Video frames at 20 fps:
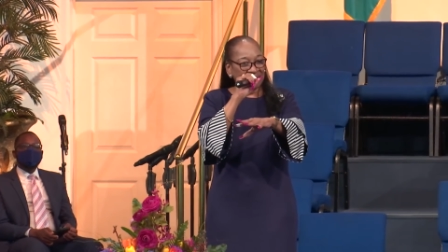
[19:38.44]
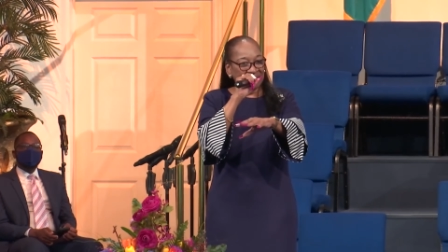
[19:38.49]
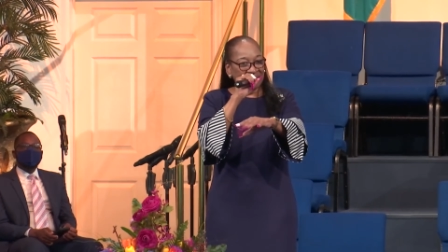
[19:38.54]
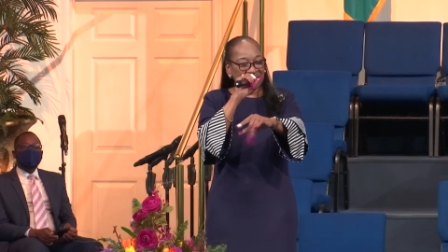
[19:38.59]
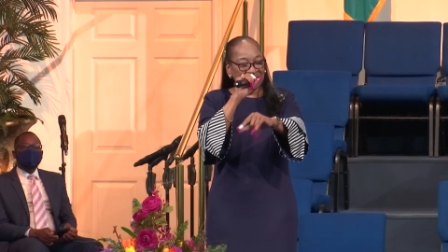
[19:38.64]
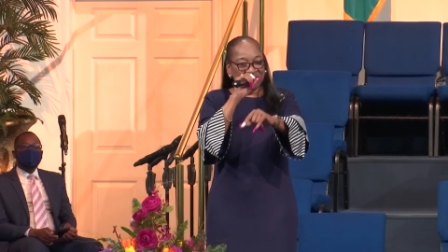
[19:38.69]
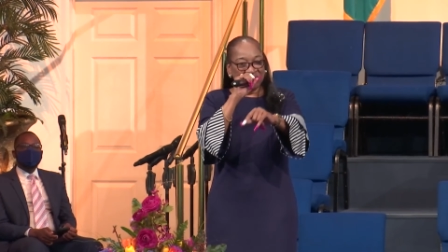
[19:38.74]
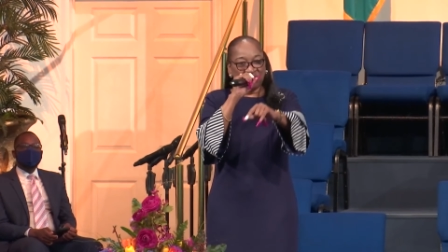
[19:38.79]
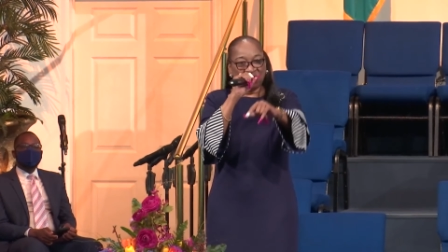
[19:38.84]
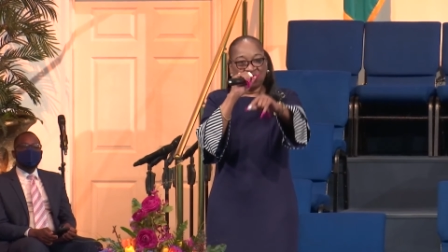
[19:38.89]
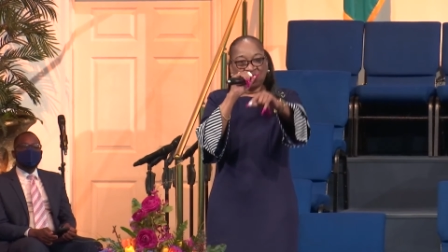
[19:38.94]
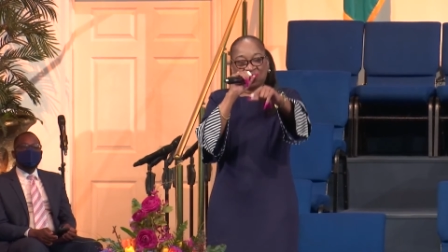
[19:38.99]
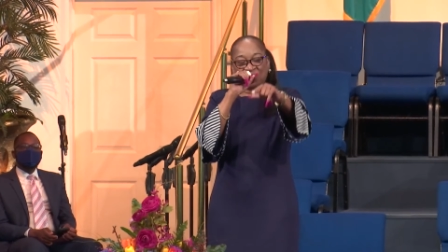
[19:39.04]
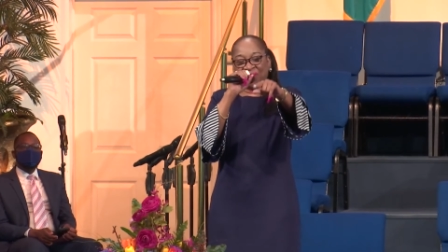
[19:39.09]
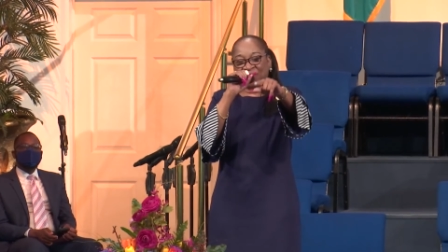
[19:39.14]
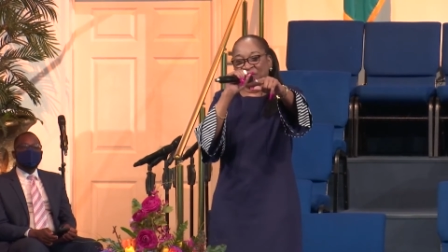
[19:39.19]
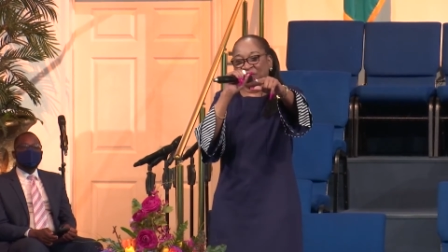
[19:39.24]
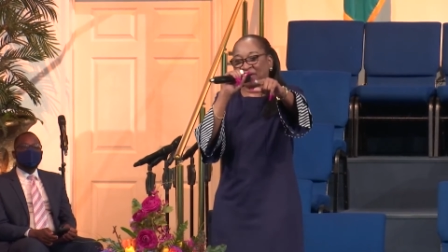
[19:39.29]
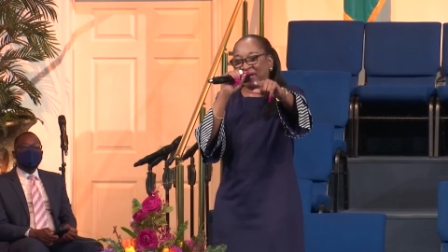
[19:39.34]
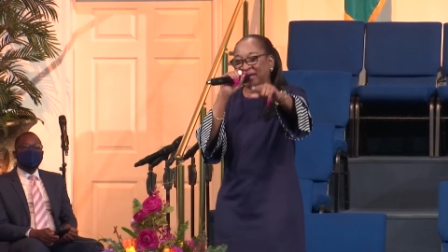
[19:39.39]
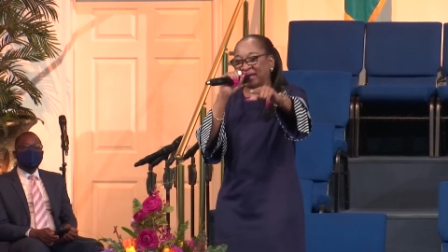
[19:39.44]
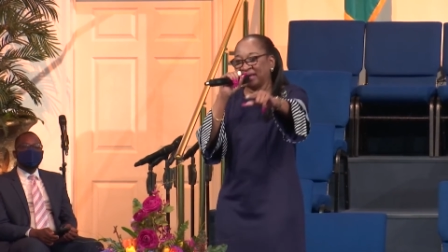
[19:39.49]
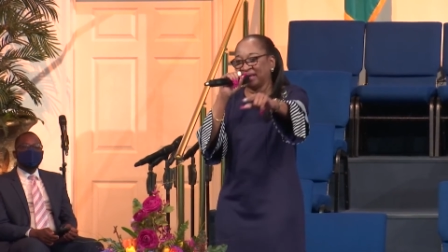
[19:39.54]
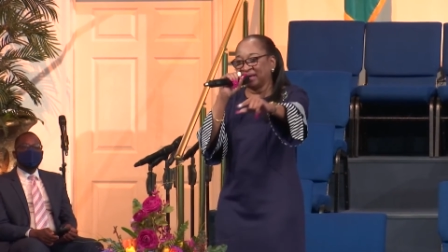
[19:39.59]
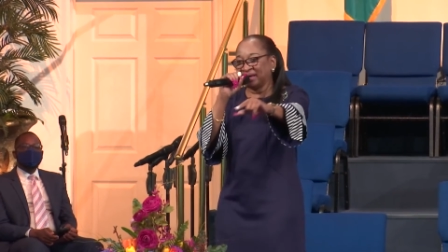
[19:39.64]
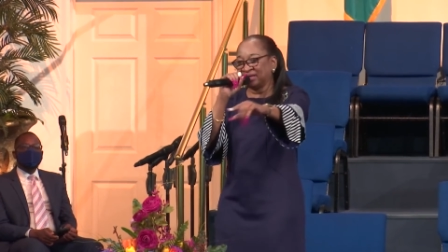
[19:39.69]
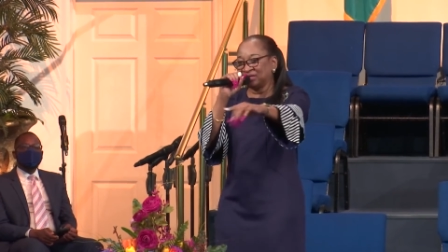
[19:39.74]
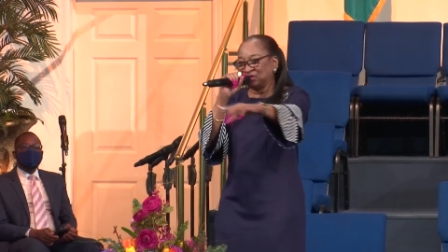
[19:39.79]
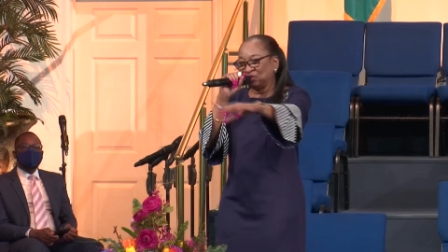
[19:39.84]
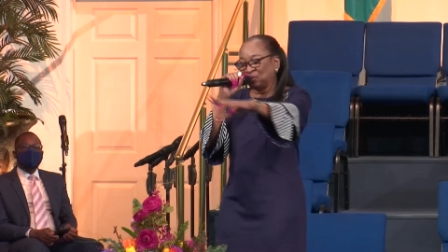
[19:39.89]
You are
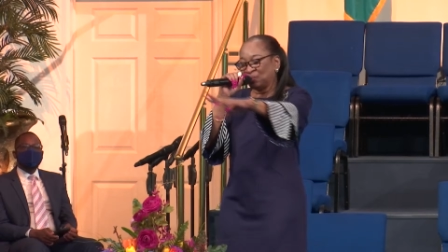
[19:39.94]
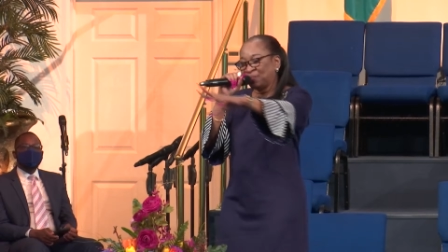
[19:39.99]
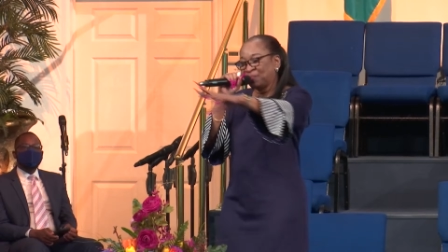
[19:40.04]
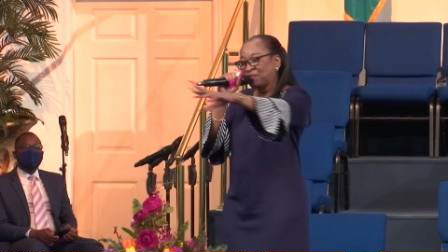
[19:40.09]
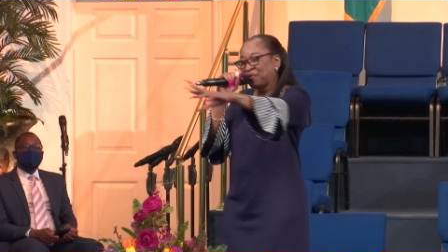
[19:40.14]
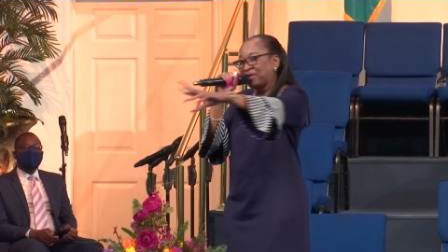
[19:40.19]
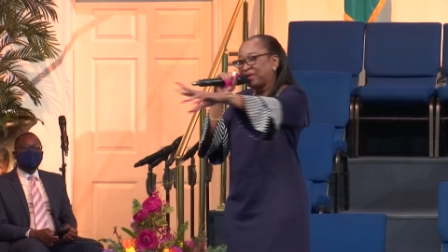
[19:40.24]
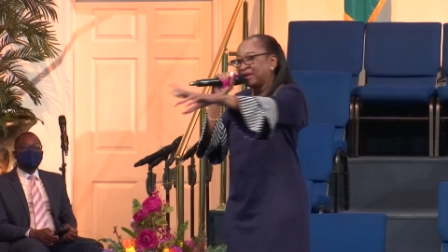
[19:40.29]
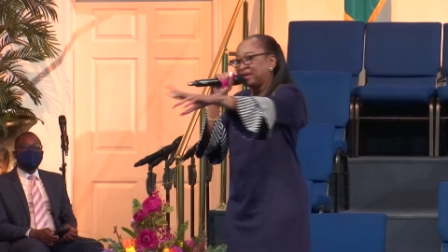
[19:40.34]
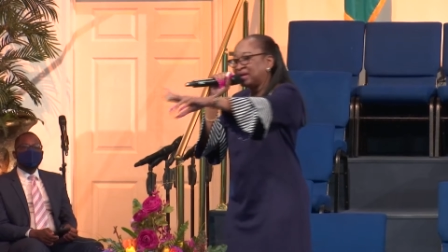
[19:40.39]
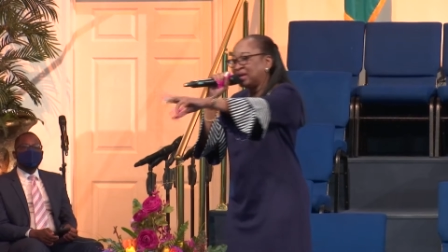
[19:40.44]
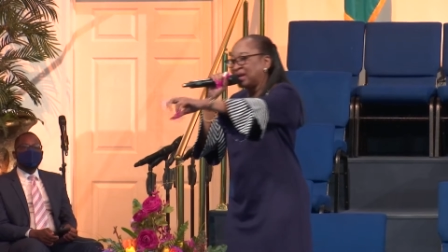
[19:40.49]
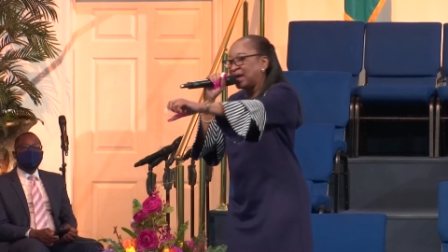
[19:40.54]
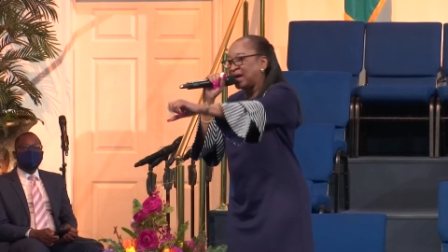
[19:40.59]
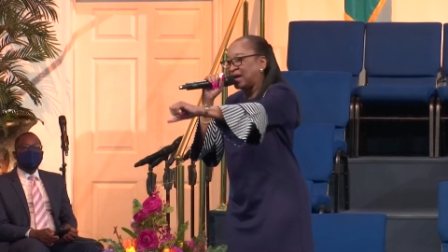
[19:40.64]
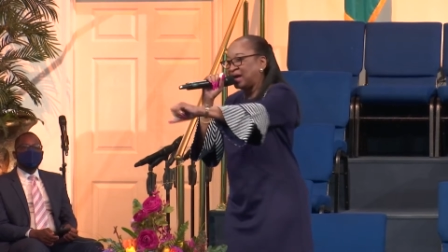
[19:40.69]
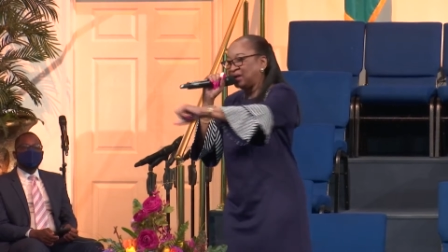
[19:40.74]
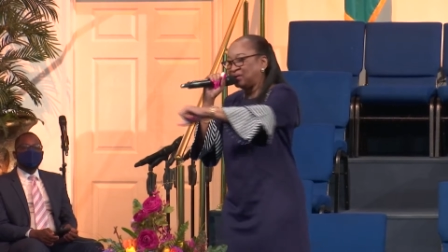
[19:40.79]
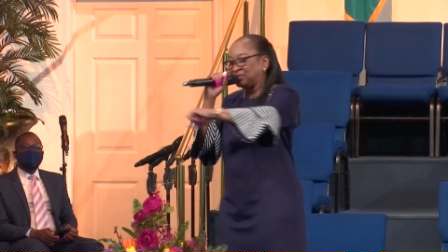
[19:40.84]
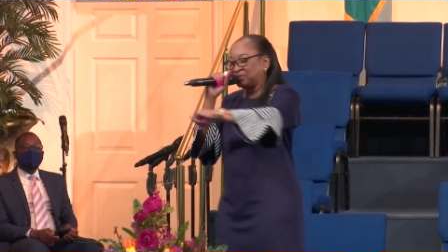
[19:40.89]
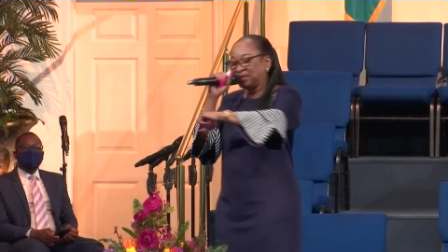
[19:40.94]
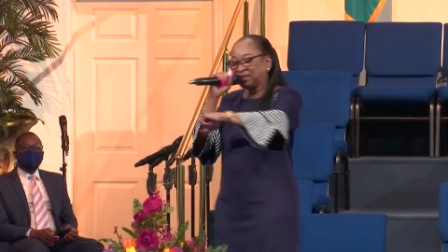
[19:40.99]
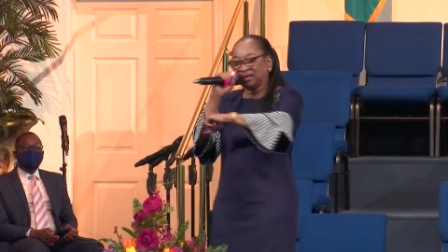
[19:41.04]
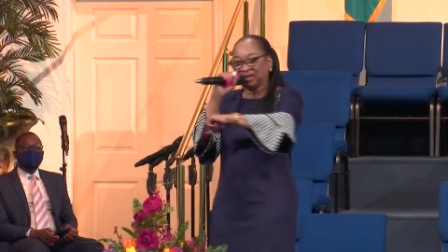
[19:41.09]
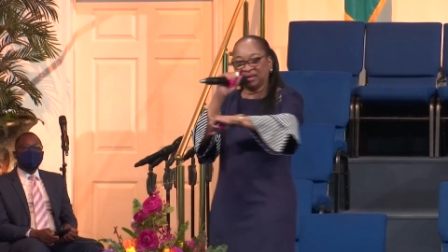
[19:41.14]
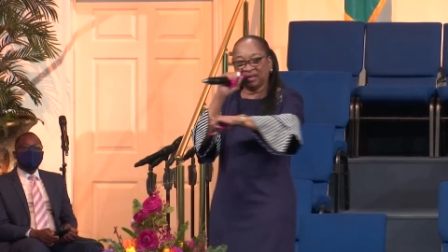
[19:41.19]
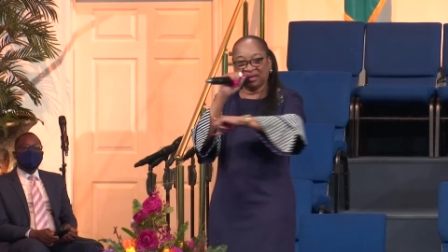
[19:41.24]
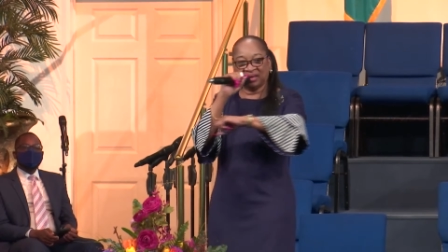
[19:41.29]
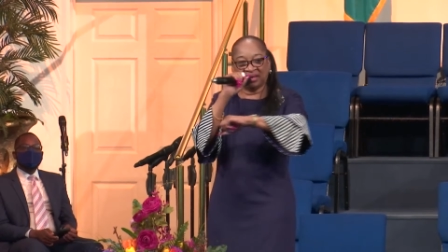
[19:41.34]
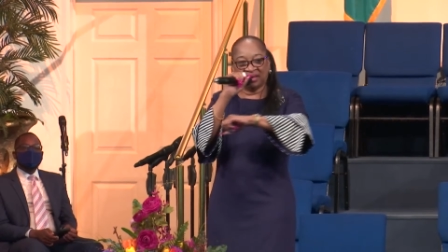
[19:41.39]
praying and you're praying loud.
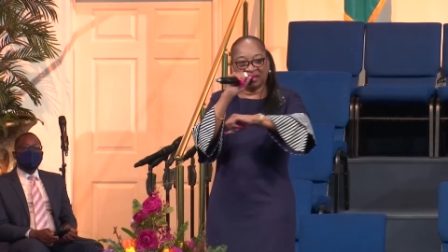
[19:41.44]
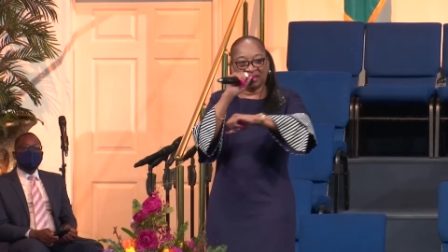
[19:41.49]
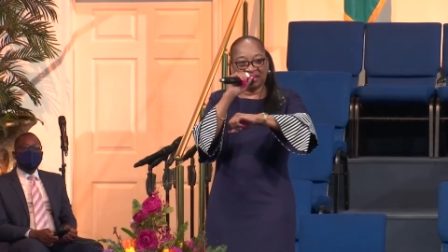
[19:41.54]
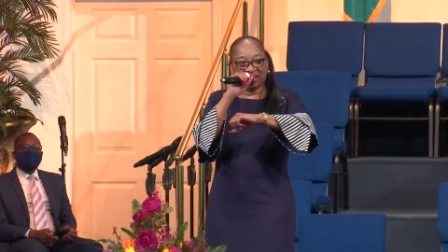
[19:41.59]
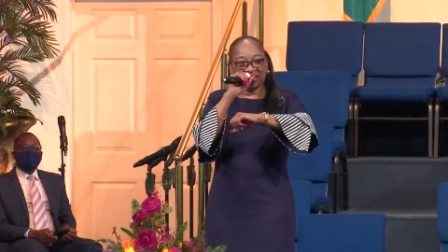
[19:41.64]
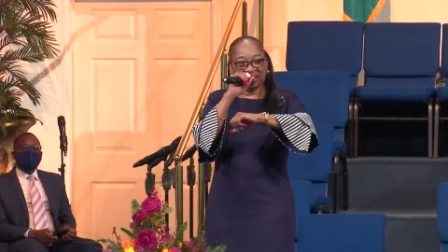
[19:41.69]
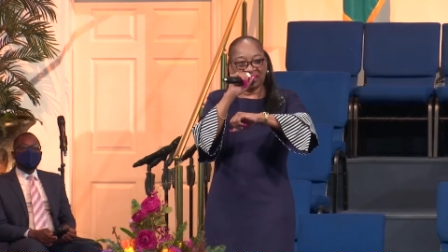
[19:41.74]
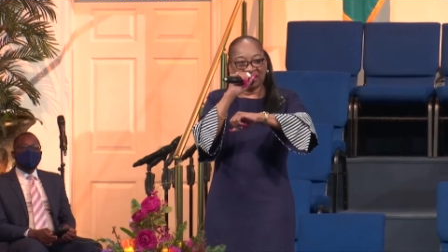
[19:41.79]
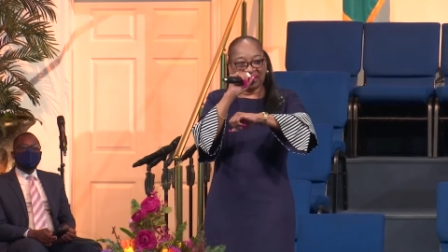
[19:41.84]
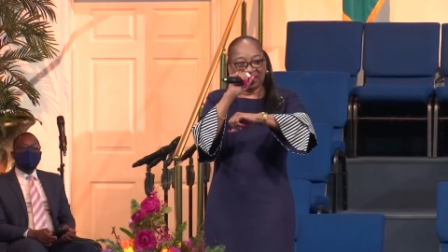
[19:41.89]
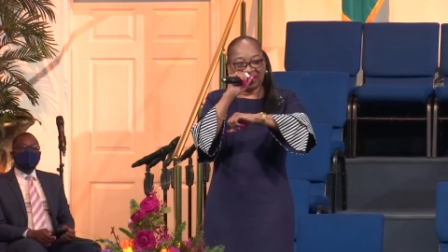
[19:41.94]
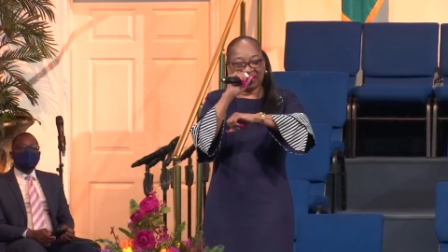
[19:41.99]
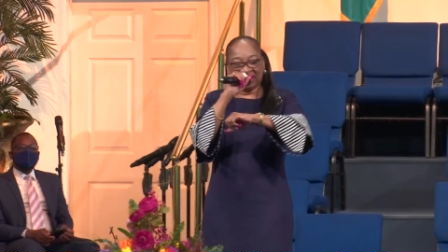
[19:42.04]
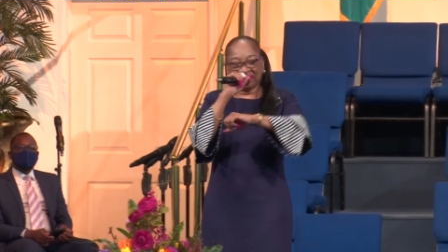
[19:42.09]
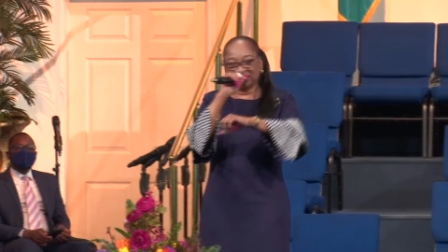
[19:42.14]
And